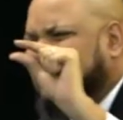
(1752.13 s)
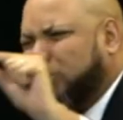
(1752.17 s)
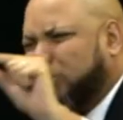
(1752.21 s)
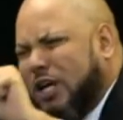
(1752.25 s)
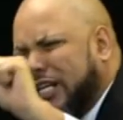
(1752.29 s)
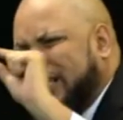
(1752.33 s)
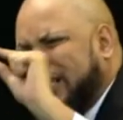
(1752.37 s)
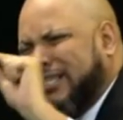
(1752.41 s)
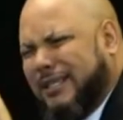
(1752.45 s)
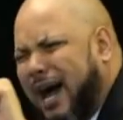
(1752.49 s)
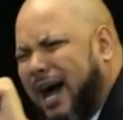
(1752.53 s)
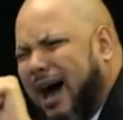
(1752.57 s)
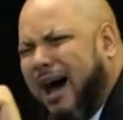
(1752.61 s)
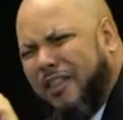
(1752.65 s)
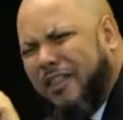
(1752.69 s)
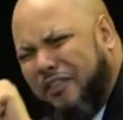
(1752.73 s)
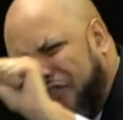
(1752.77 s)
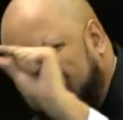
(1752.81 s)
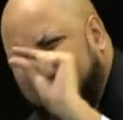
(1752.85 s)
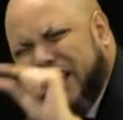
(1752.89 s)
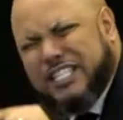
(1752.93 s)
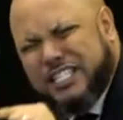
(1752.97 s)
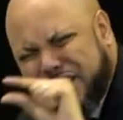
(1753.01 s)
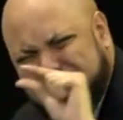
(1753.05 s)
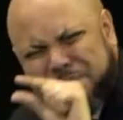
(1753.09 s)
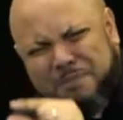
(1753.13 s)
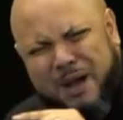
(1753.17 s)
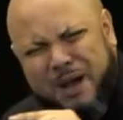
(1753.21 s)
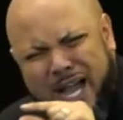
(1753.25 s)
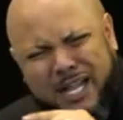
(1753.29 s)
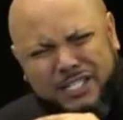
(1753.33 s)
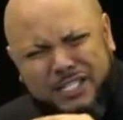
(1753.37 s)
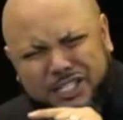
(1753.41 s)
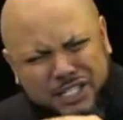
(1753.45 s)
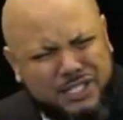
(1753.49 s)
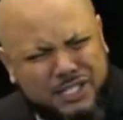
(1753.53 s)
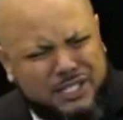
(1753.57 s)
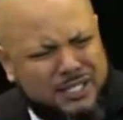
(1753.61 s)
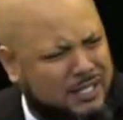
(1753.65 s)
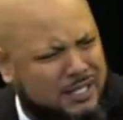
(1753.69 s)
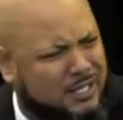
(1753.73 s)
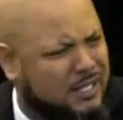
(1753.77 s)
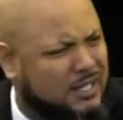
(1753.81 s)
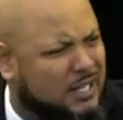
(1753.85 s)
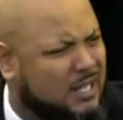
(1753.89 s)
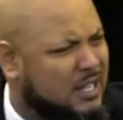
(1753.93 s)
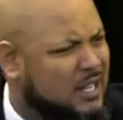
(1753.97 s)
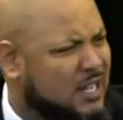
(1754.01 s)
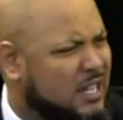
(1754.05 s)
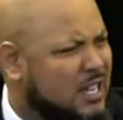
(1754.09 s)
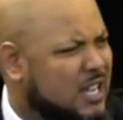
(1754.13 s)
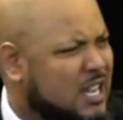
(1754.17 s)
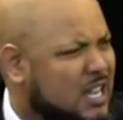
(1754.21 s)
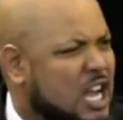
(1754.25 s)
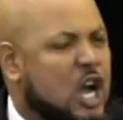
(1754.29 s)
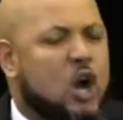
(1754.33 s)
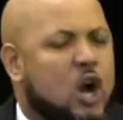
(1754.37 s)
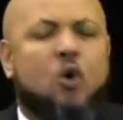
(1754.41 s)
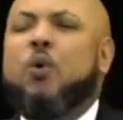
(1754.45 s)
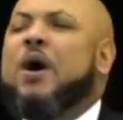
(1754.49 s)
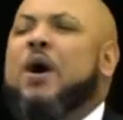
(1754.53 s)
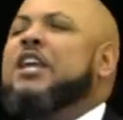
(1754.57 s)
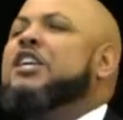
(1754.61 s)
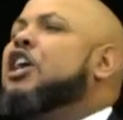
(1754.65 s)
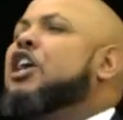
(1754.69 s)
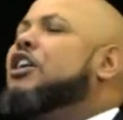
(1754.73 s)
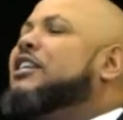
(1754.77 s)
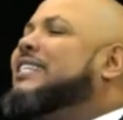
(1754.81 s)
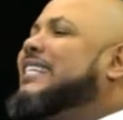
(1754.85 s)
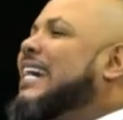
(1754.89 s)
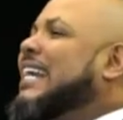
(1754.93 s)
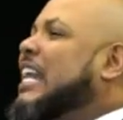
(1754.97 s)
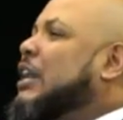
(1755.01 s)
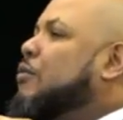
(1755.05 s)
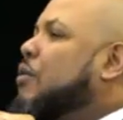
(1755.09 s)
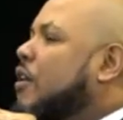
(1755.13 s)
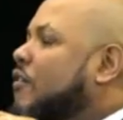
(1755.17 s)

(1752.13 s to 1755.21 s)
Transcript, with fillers: trust God this much? When you're dealing